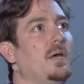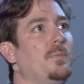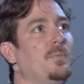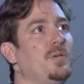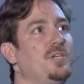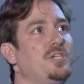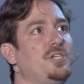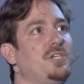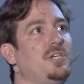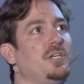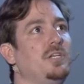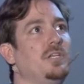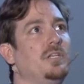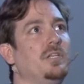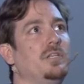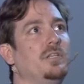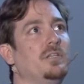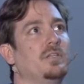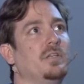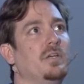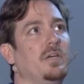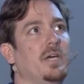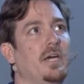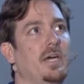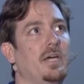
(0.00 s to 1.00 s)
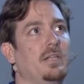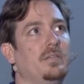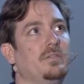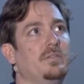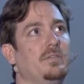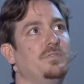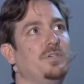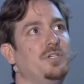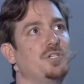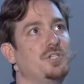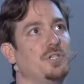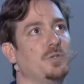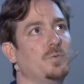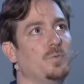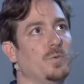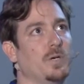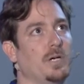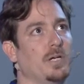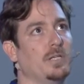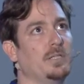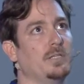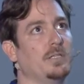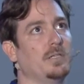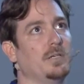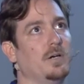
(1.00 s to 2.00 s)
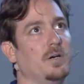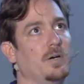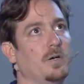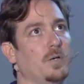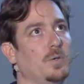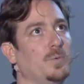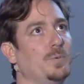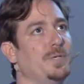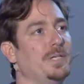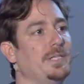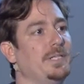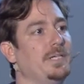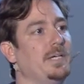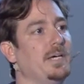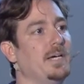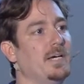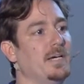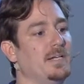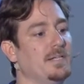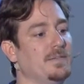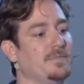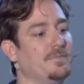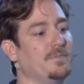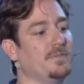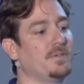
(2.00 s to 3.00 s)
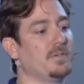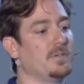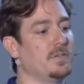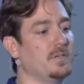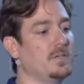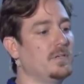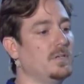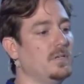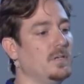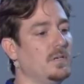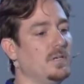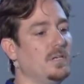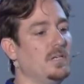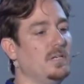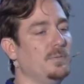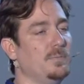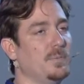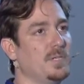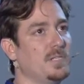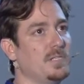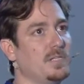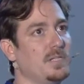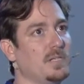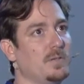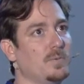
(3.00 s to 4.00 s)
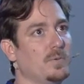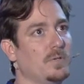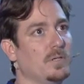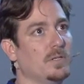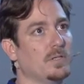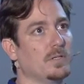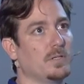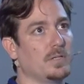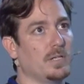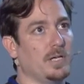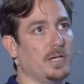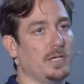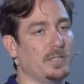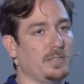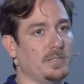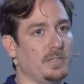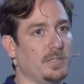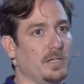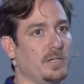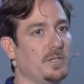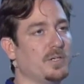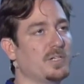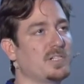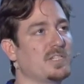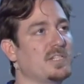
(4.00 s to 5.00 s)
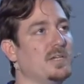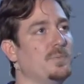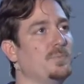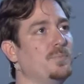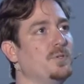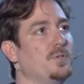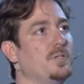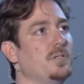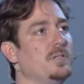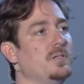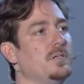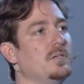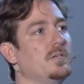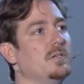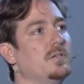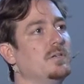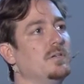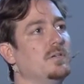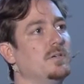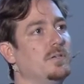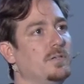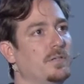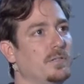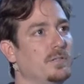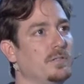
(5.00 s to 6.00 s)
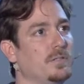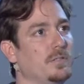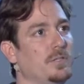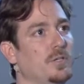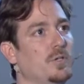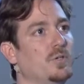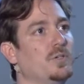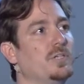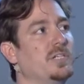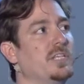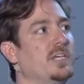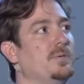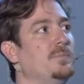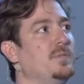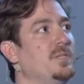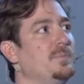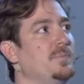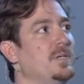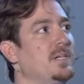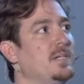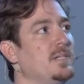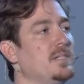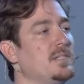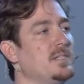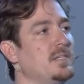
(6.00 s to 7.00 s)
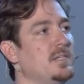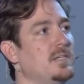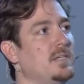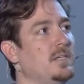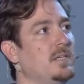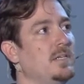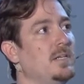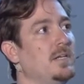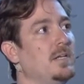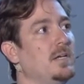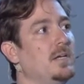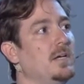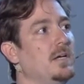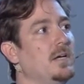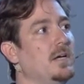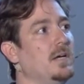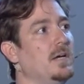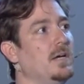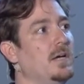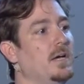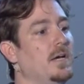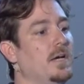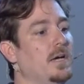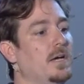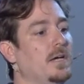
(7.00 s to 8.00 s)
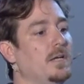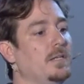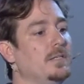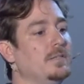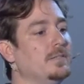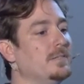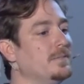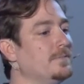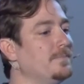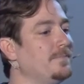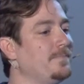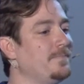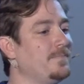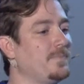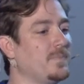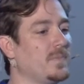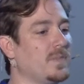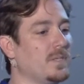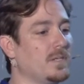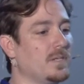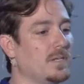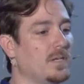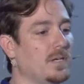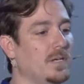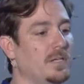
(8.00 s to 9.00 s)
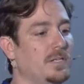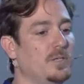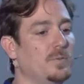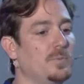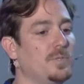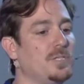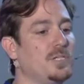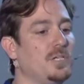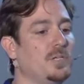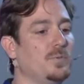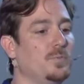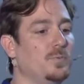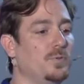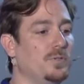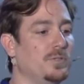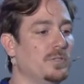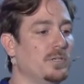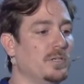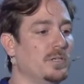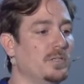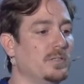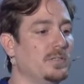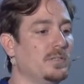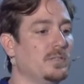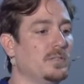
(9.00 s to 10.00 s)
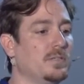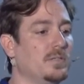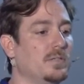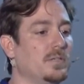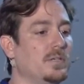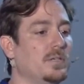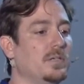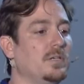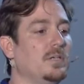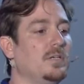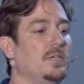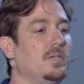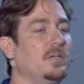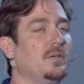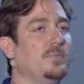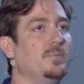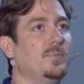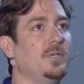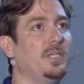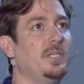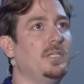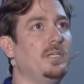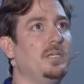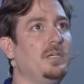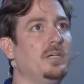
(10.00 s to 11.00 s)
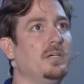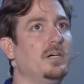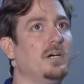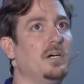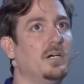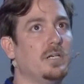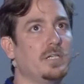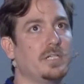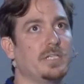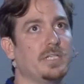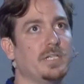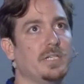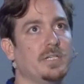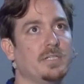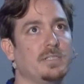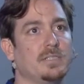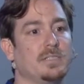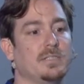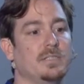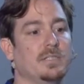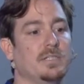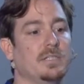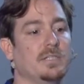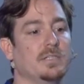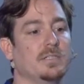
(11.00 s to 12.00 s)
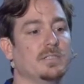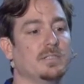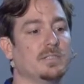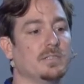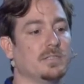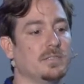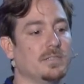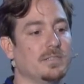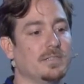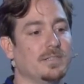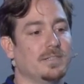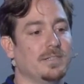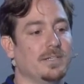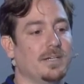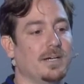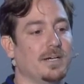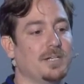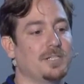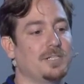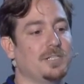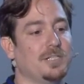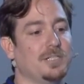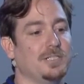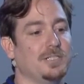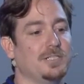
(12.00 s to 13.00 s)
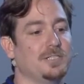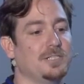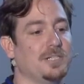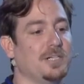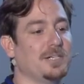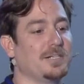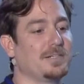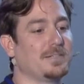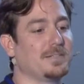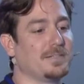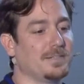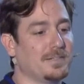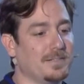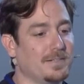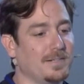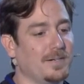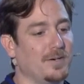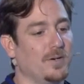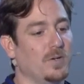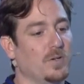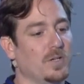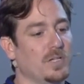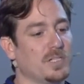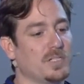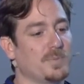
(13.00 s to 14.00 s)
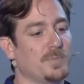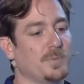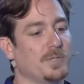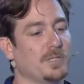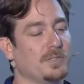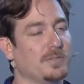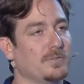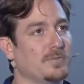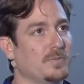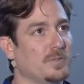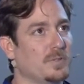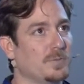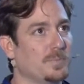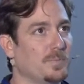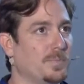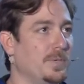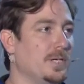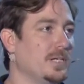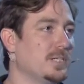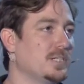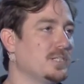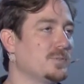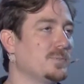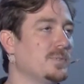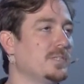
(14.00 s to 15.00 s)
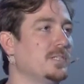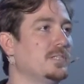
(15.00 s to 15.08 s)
a machine that had version 1 already add libmysqlclient in our example, or your dev dependency, and a new machine would not, meaning our test didn't uh, actually check all aspects of our package